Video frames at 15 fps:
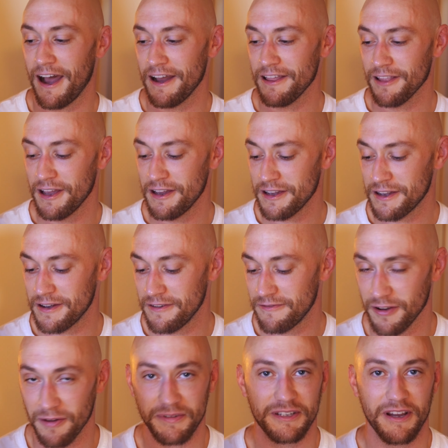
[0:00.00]
I like
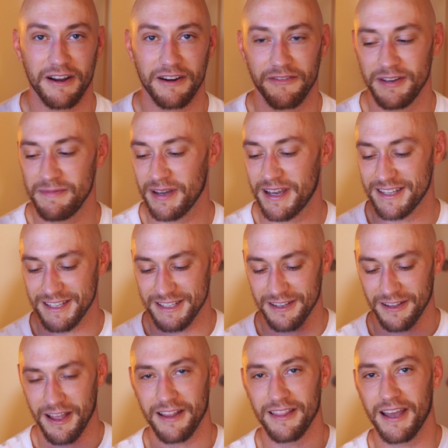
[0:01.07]
film photography because it's
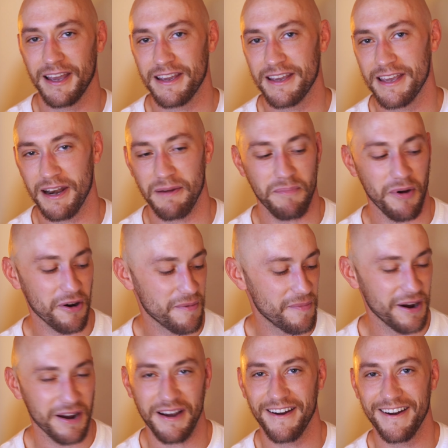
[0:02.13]
a lot like getting
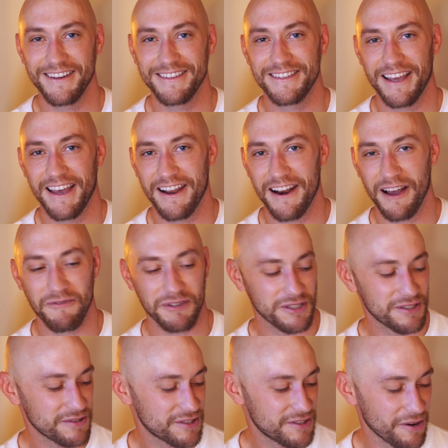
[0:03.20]
Pokemon cards, and I was
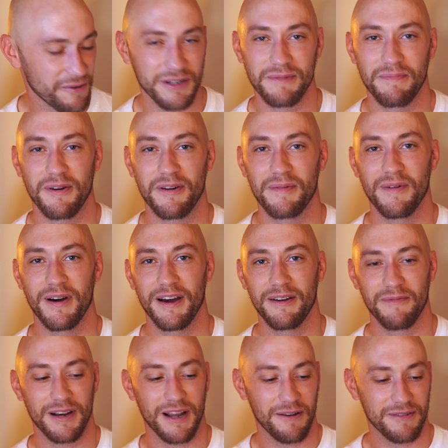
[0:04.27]
so into
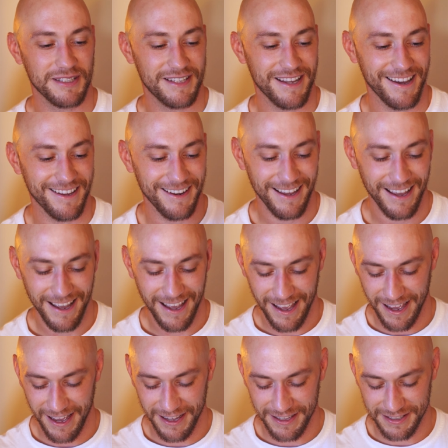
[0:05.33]
Pokemon when I was 10,
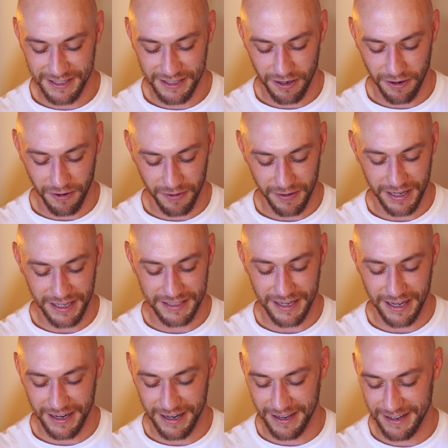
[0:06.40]
and so it's
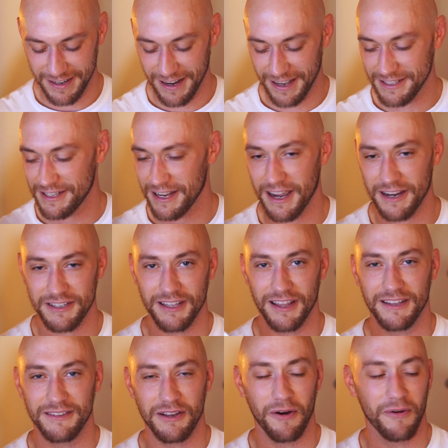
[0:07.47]
kind of nice to
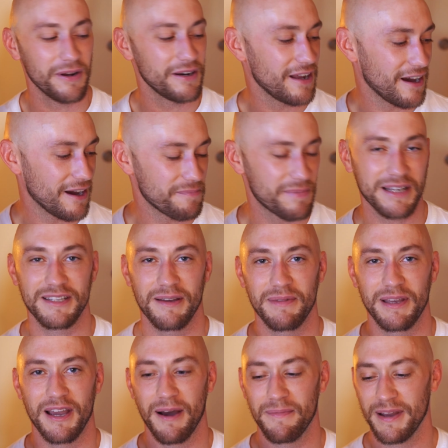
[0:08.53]
actually go and pick
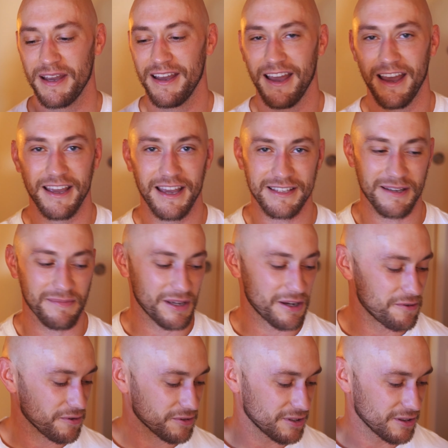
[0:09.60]
something up and get something
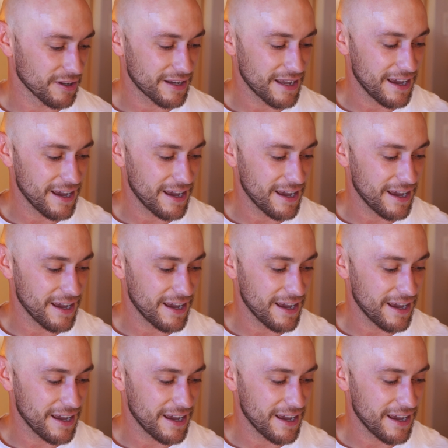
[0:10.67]
cool to look